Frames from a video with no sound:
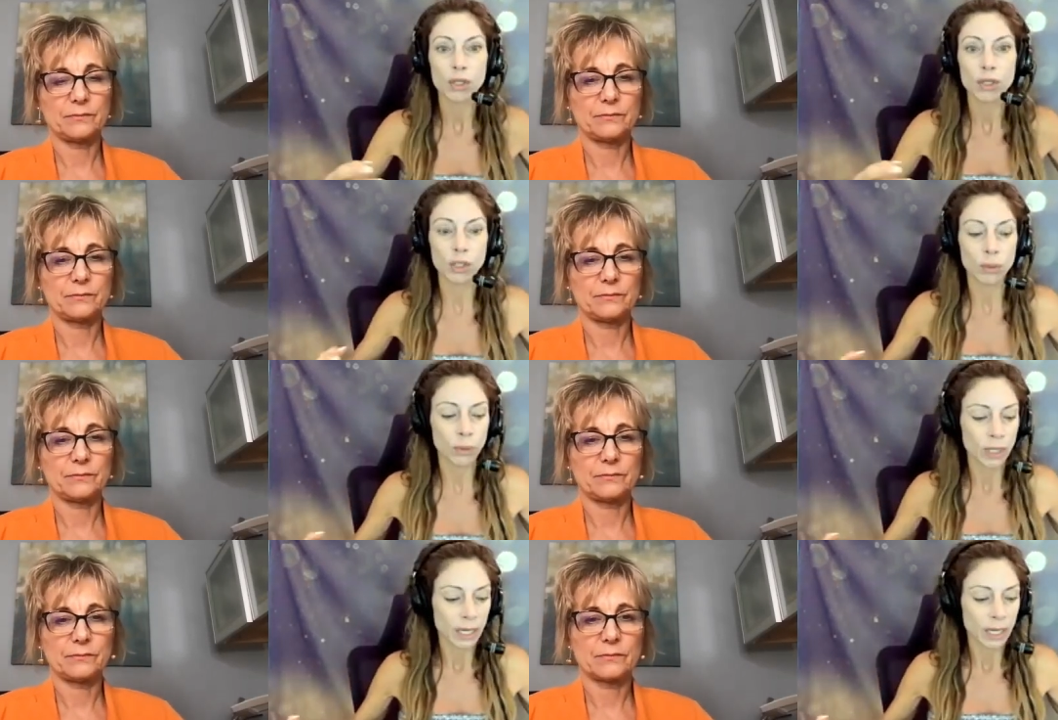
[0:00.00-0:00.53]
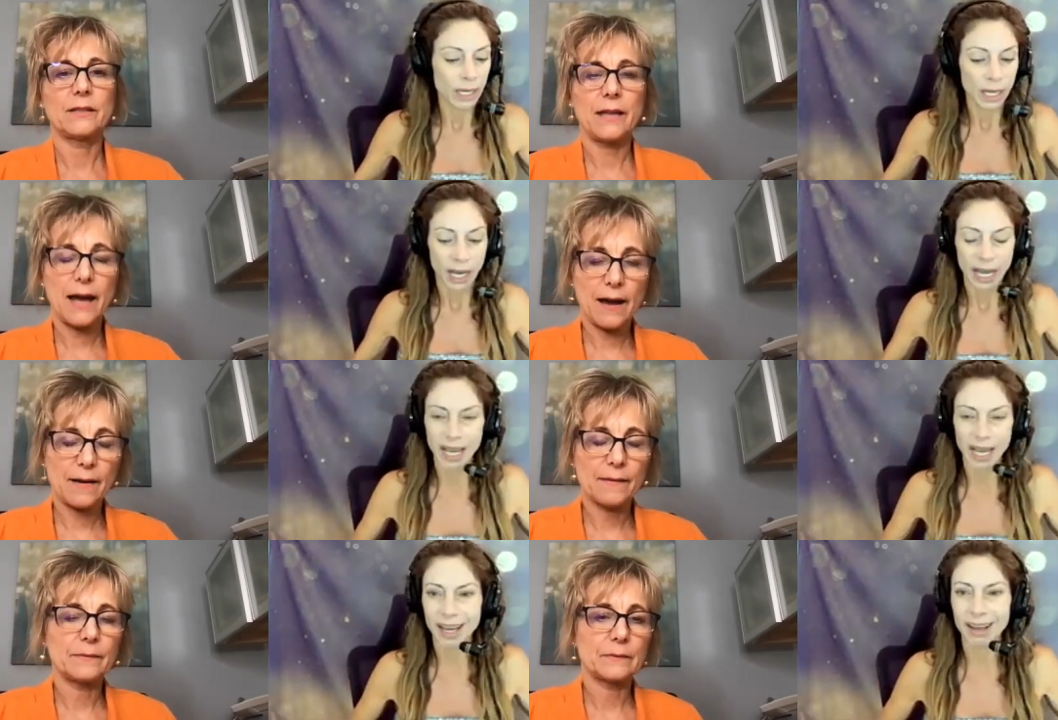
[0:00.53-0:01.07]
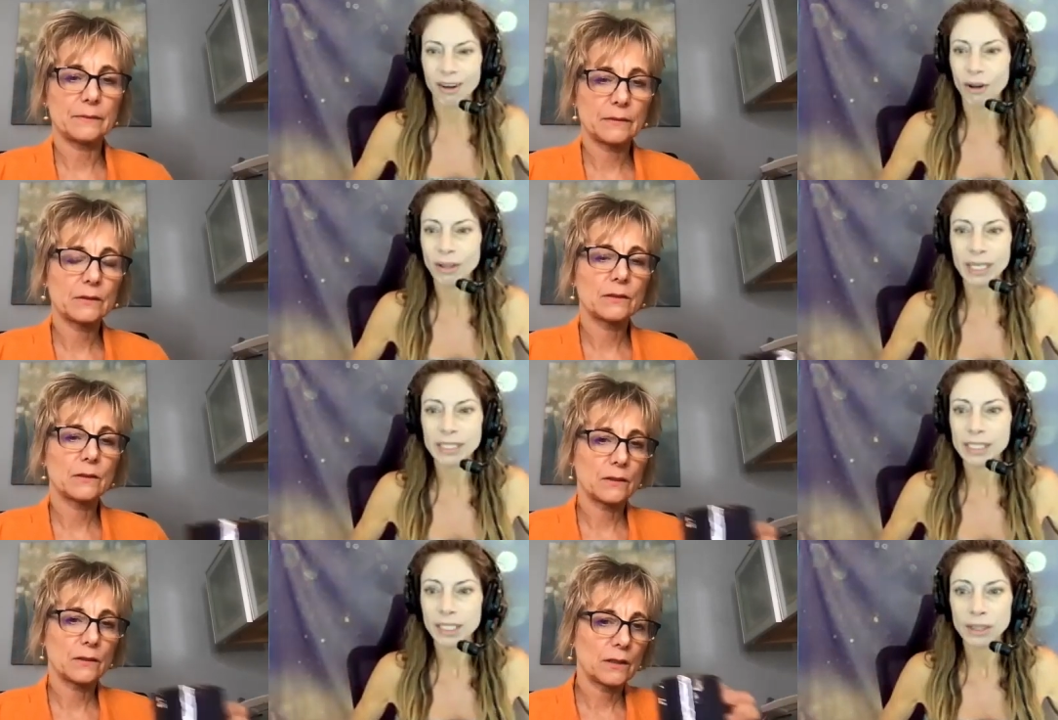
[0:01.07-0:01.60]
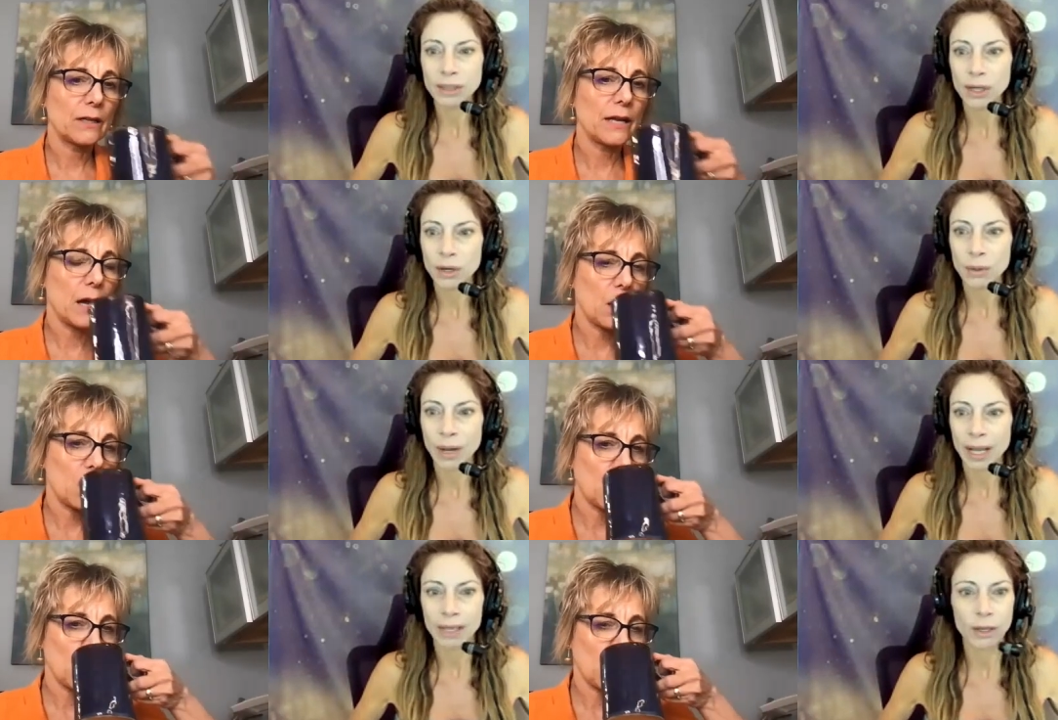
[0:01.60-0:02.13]
Speaker 1: So, yeah. all he did
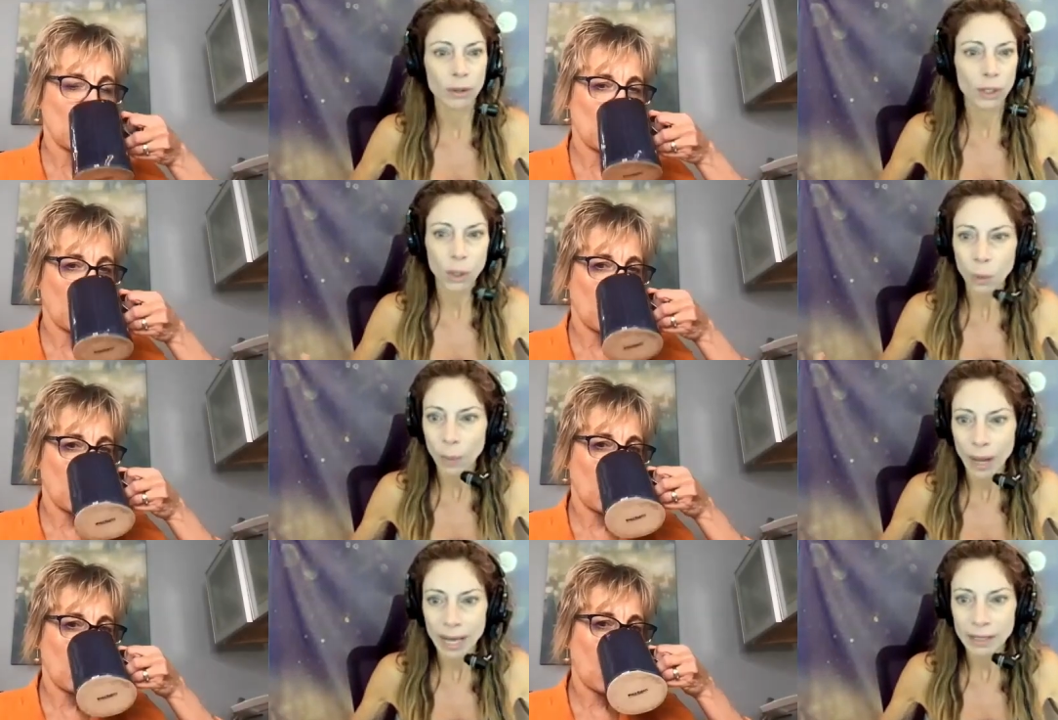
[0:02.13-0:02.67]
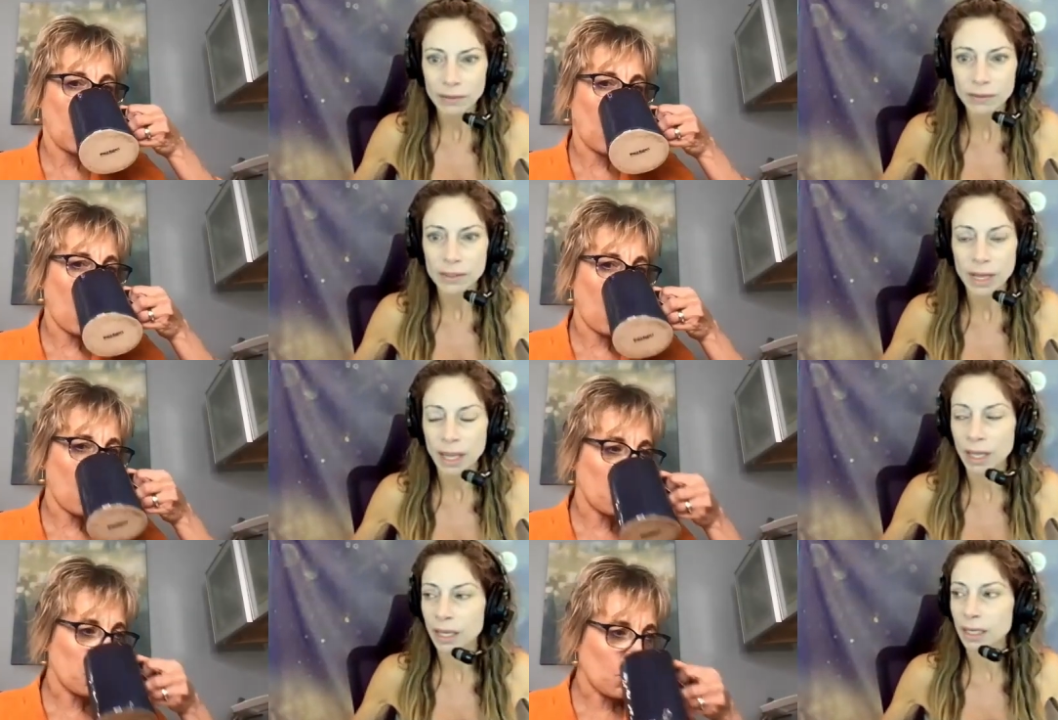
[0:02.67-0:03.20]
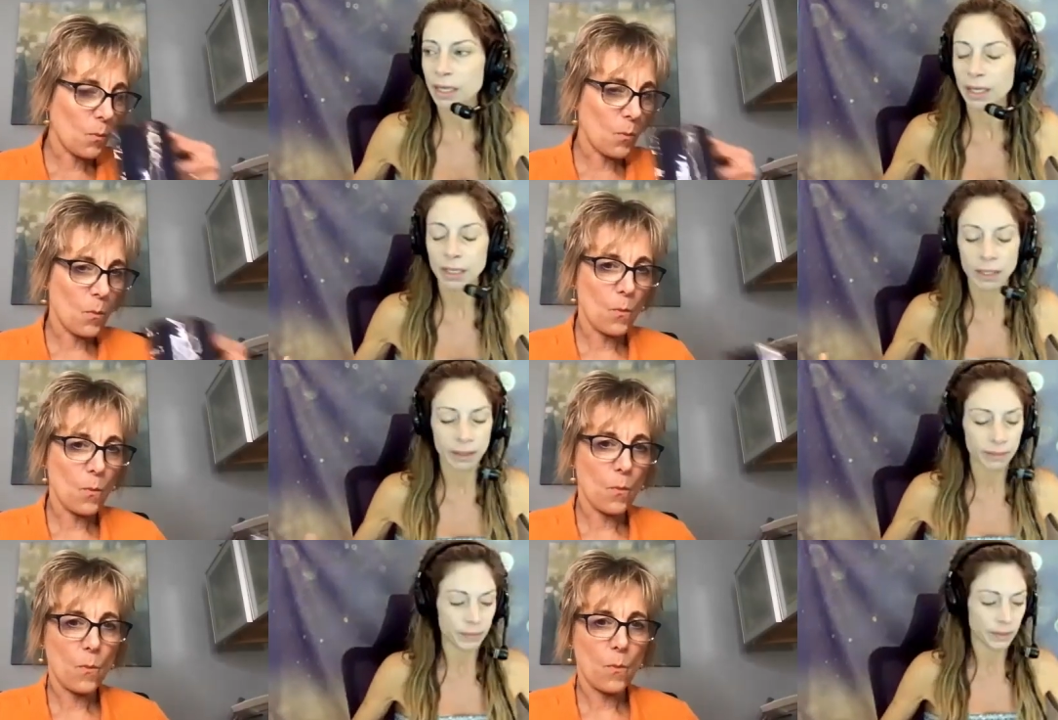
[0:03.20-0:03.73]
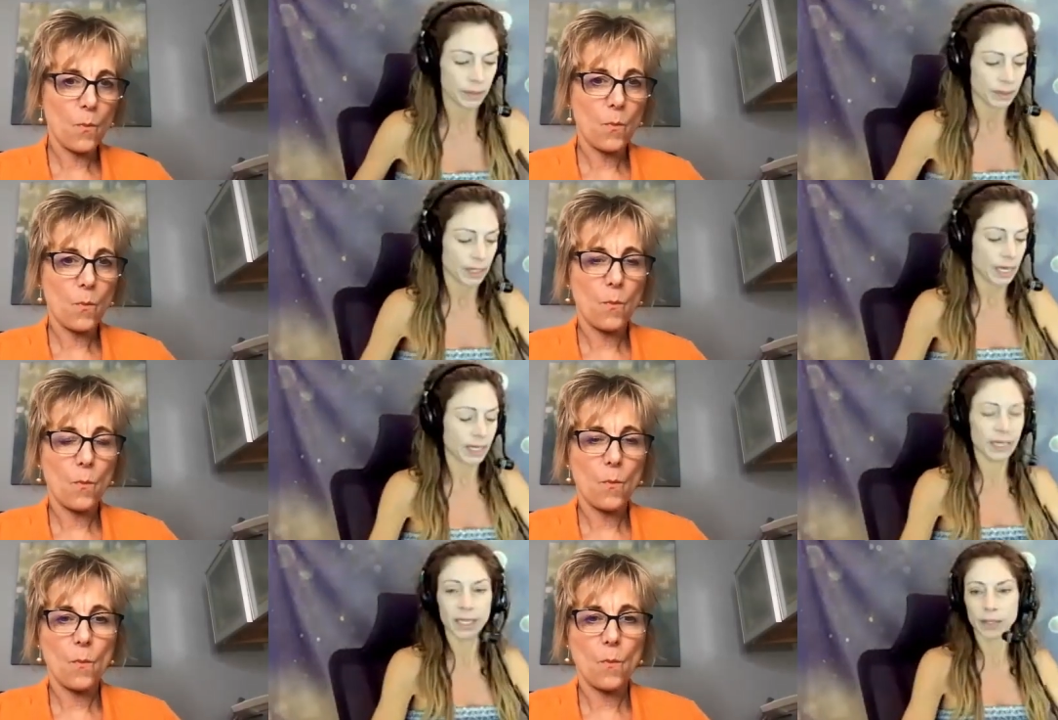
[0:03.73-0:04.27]
though, yeah. I go to Quest and he,
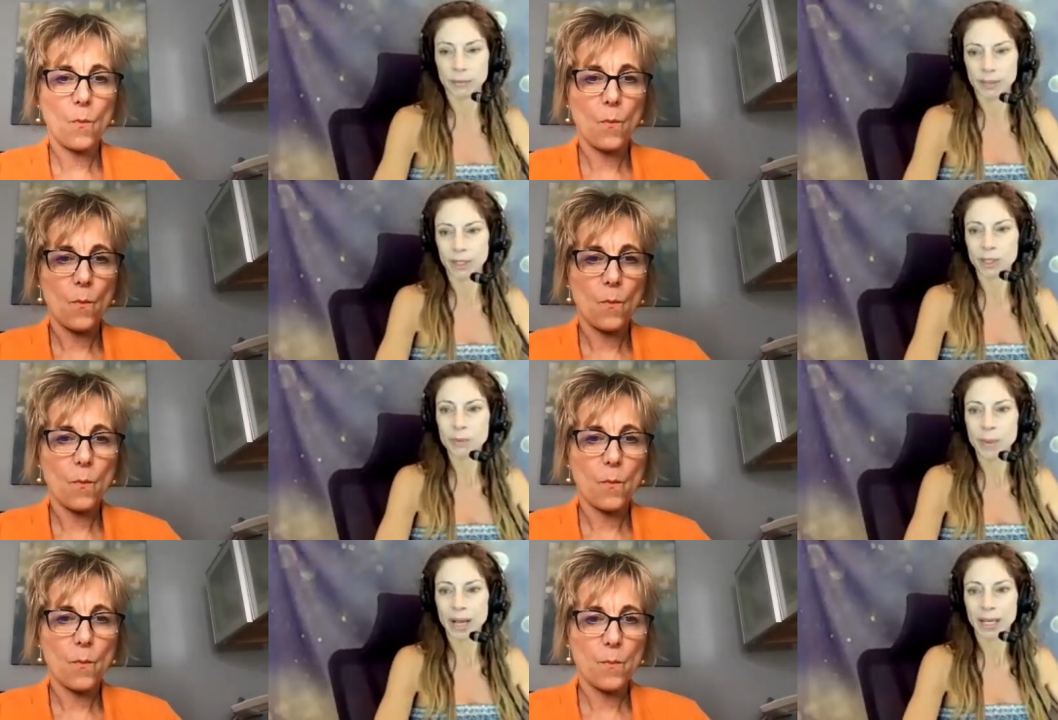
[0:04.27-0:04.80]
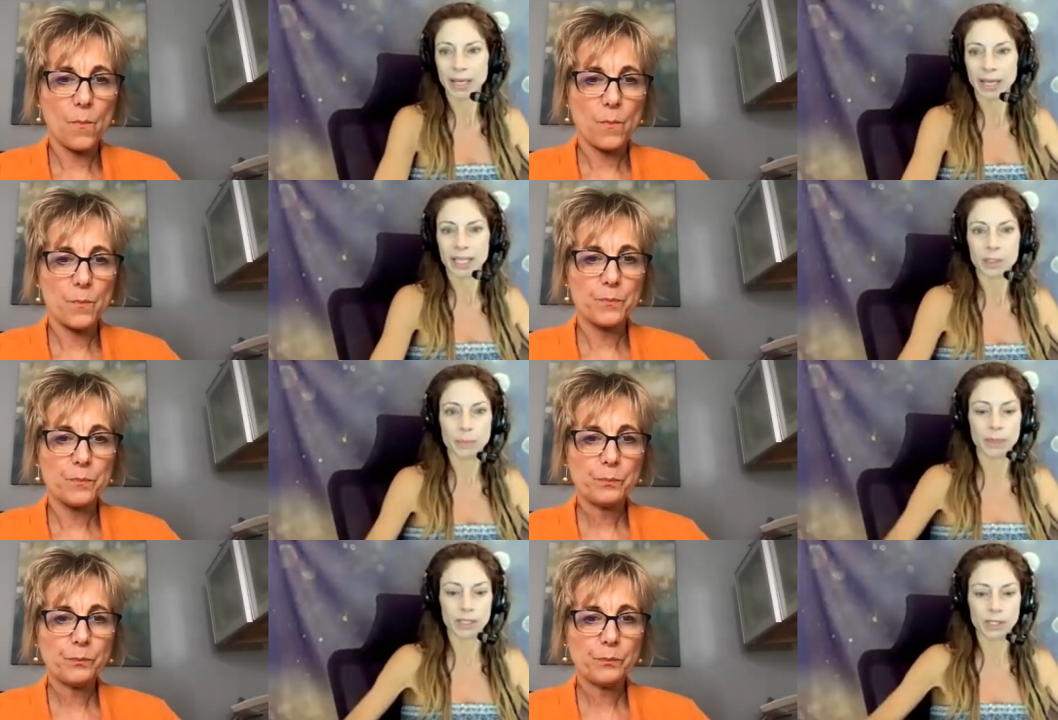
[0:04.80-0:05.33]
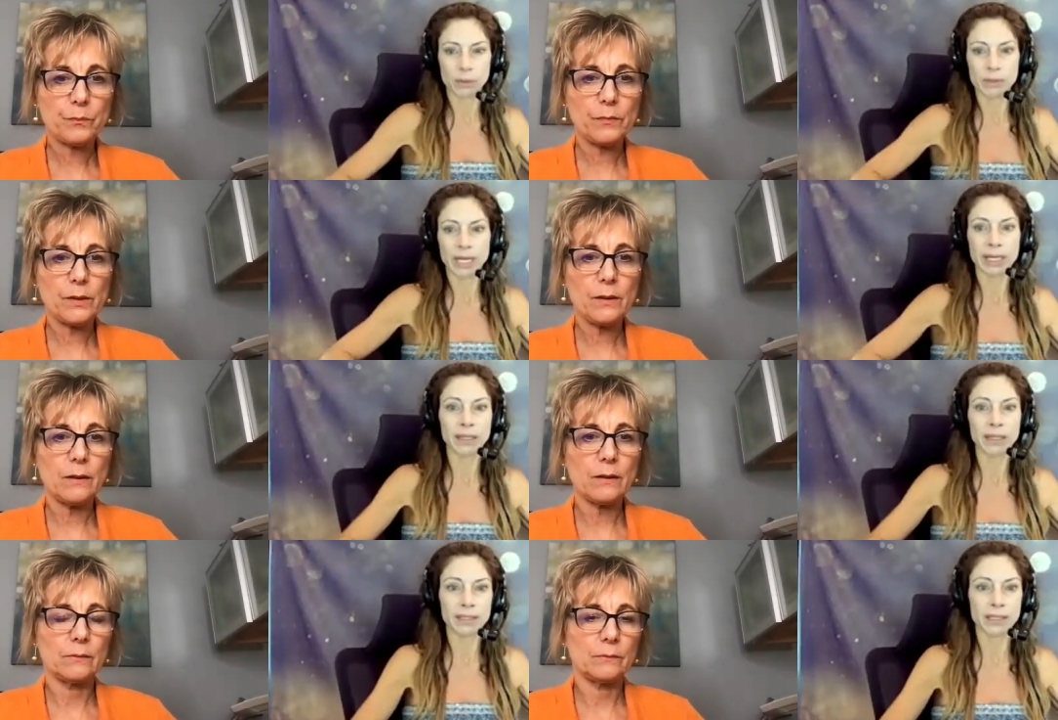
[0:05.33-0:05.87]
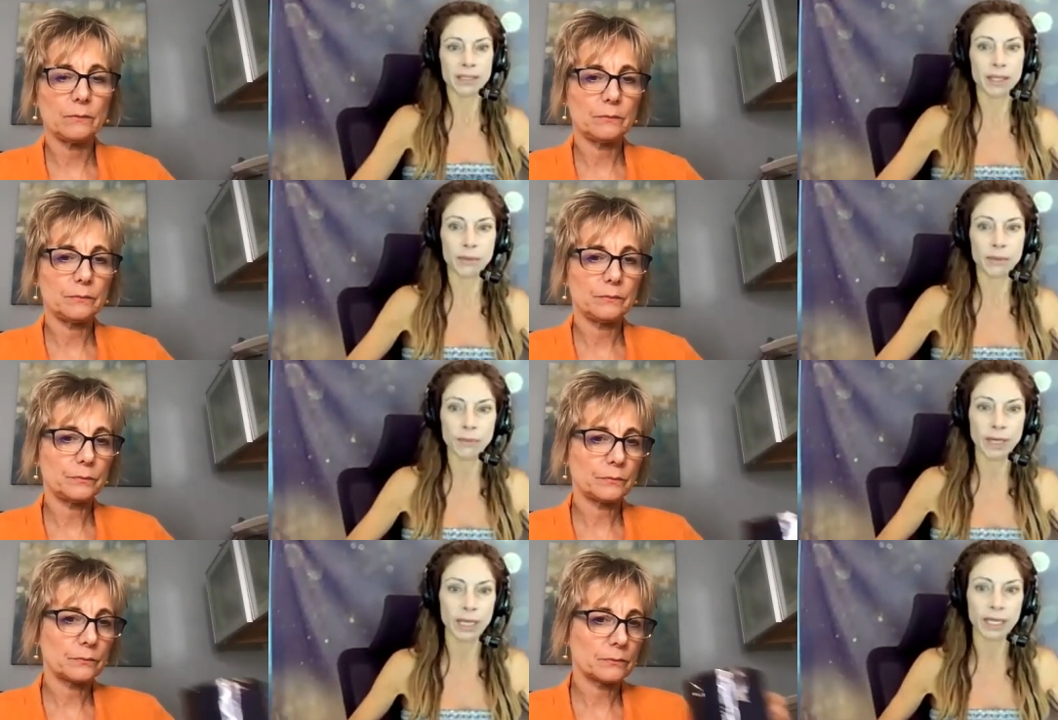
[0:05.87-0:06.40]
I didn't get the results back, yes, but so technically it's day
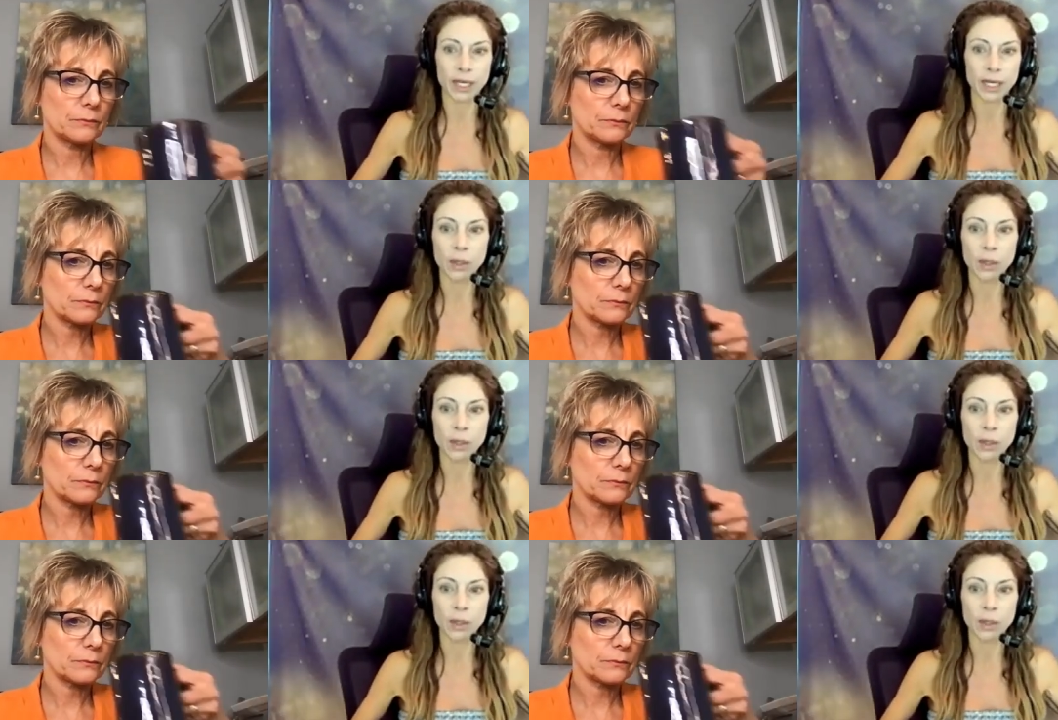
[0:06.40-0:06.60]
three, and I